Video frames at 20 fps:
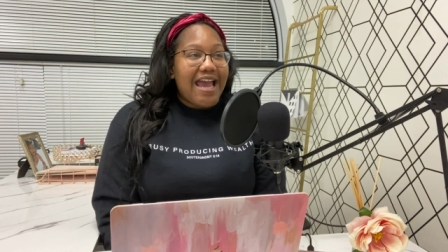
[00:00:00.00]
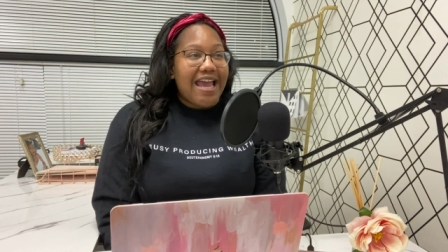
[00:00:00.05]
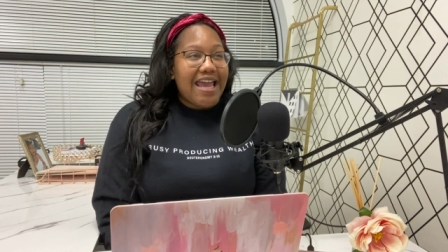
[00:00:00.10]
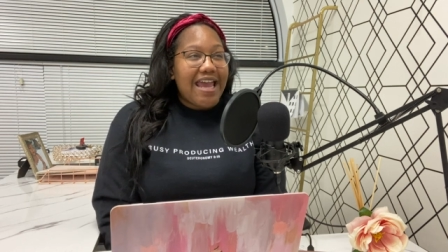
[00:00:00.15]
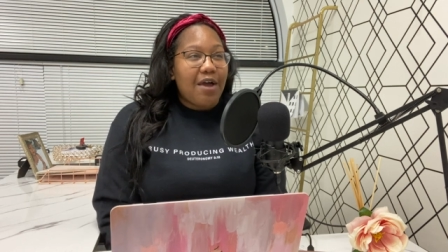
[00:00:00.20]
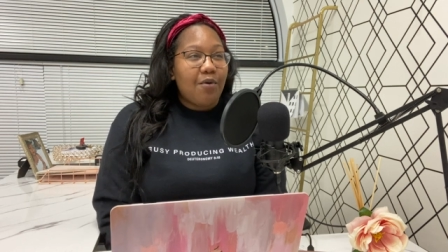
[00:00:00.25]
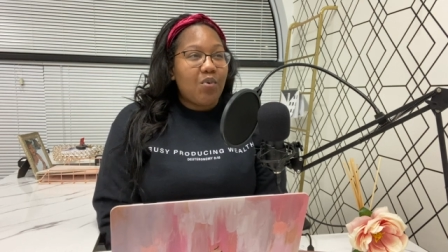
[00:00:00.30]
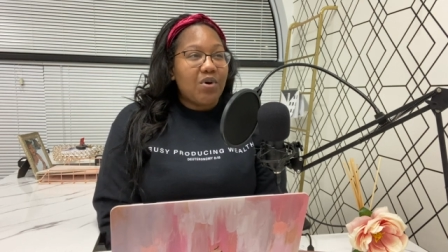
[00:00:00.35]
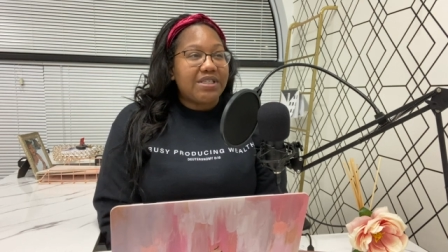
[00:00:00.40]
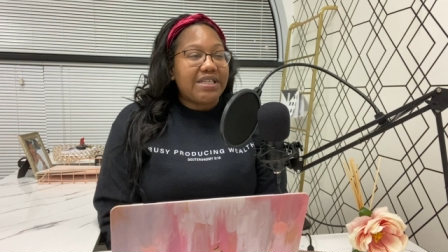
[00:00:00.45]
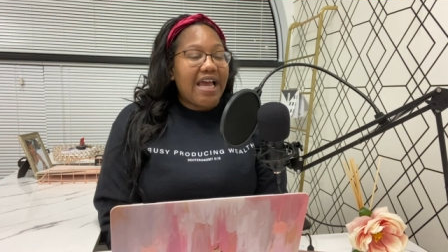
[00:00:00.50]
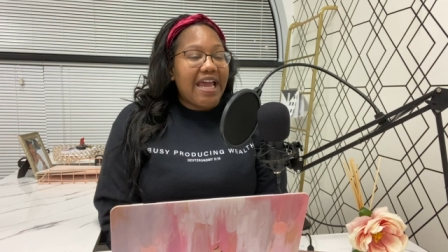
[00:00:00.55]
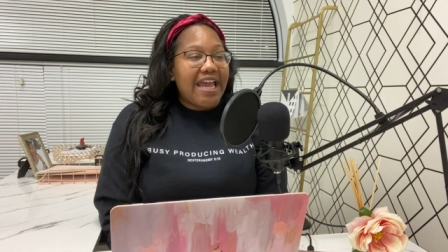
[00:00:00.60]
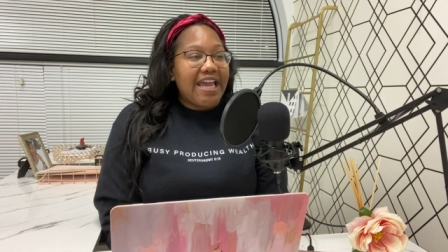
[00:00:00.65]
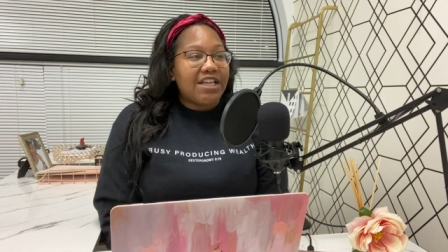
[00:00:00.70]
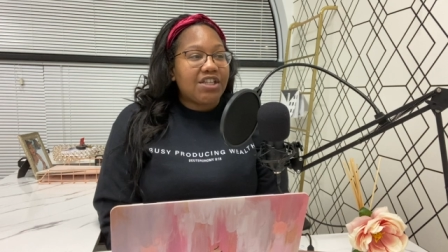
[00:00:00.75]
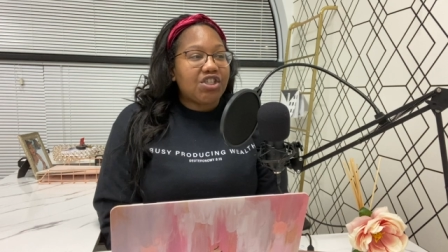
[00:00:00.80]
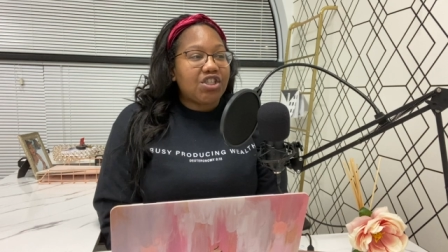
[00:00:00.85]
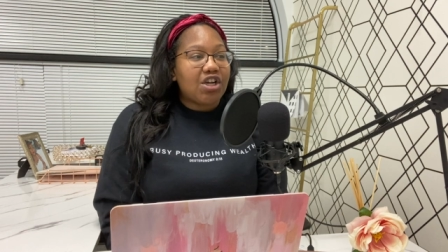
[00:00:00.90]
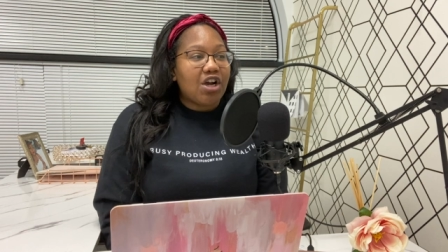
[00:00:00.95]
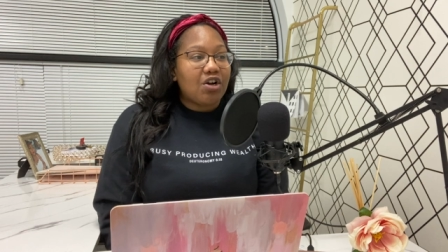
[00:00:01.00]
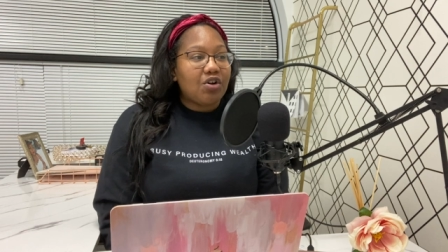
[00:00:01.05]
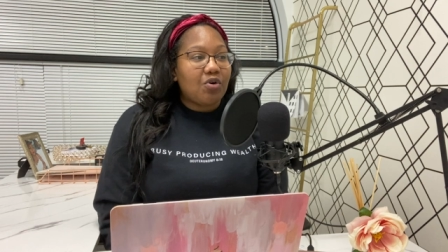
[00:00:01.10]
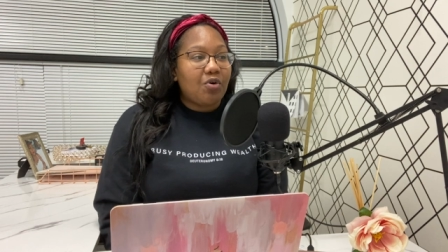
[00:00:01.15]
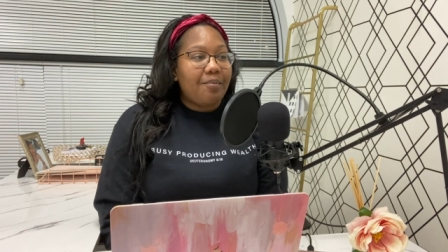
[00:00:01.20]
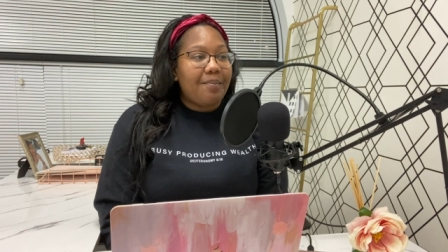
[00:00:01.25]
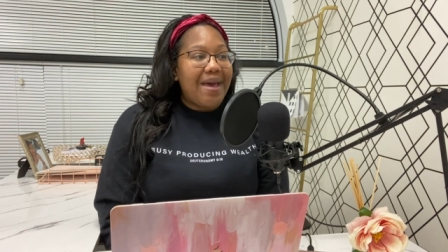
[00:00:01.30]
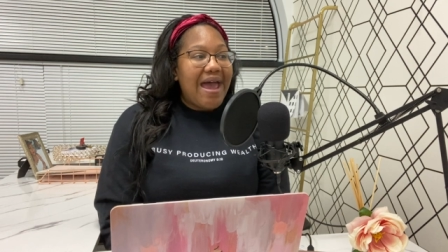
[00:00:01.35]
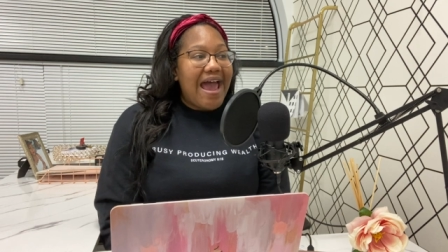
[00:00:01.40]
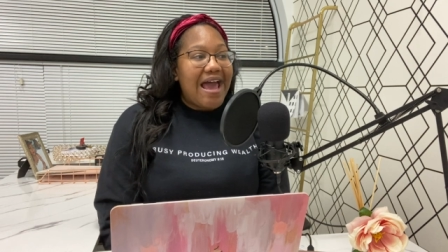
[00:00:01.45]
It was an internal
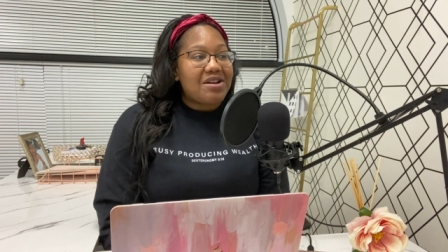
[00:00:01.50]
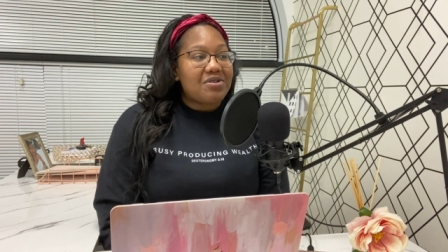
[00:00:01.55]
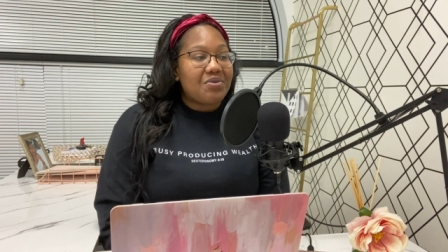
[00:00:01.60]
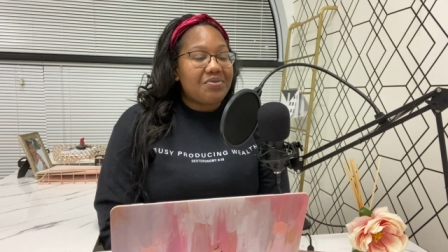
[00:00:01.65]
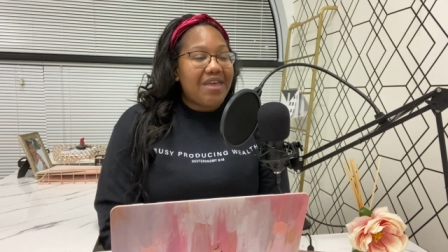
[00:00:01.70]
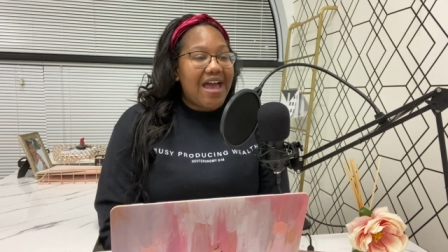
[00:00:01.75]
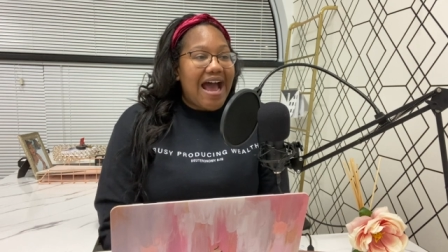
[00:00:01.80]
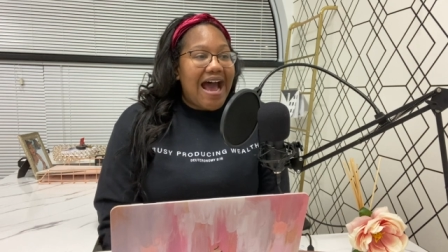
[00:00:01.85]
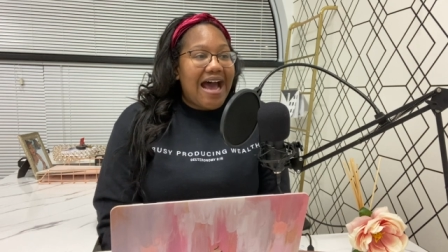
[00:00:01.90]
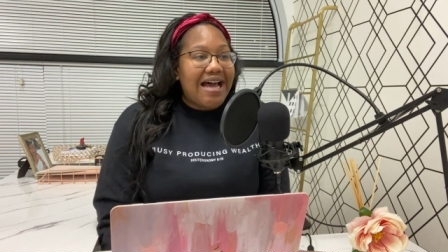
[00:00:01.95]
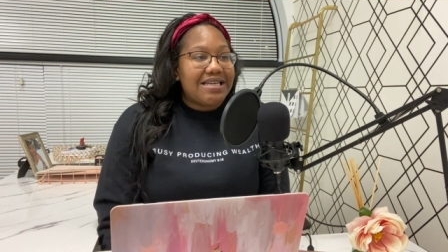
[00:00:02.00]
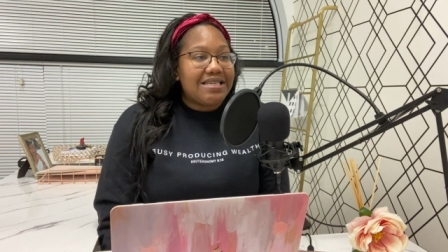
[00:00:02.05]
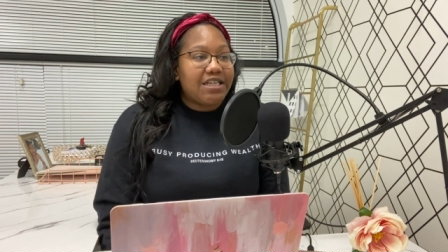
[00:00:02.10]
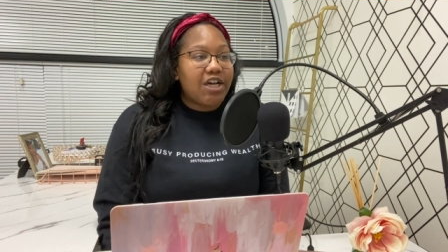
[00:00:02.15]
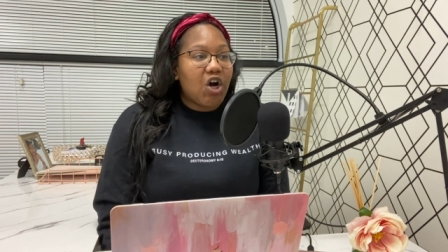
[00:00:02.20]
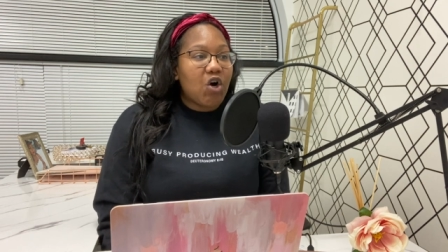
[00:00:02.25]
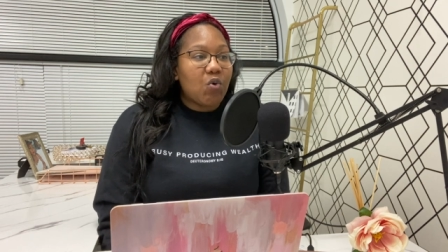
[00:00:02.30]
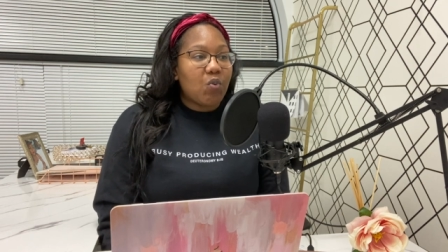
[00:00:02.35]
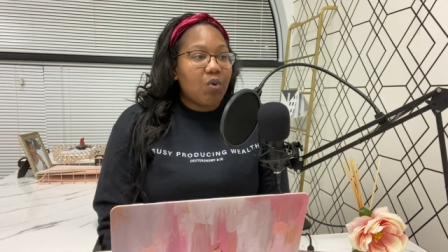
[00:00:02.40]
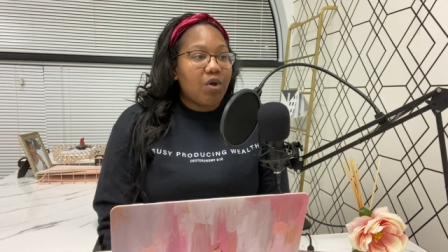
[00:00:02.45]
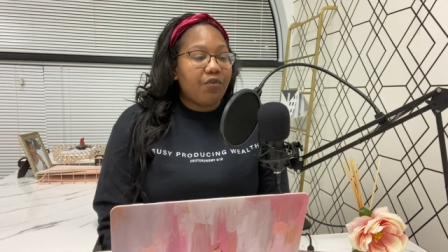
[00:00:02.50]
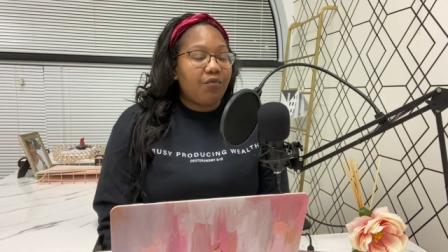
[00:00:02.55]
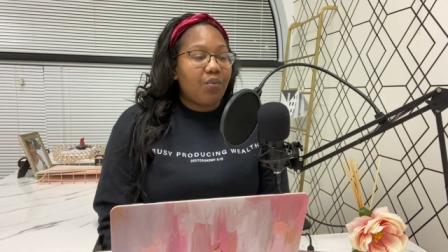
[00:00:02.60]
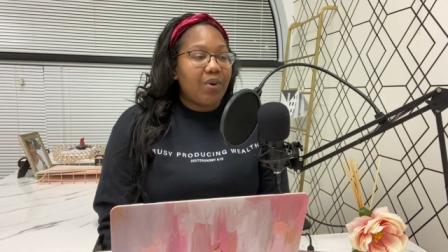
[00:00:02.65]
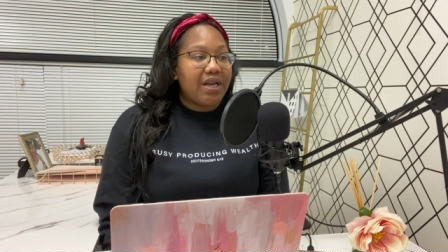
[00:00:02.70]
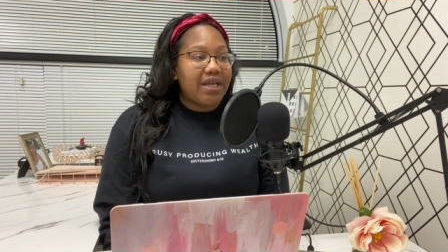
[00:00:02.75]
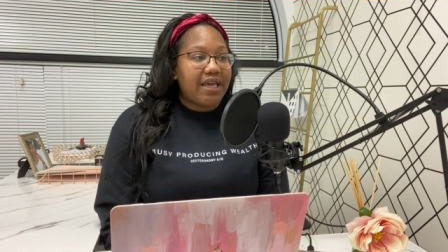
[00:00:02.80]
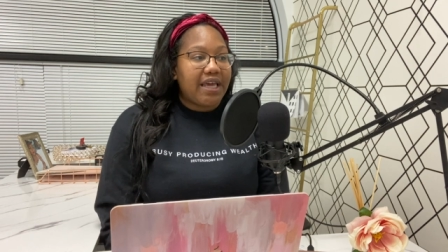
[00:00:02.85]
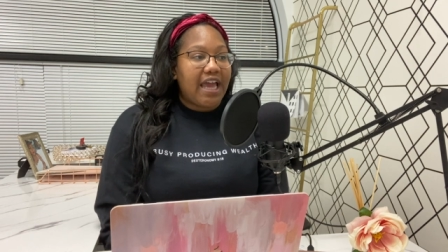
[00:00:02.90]
battle that I dealt with when it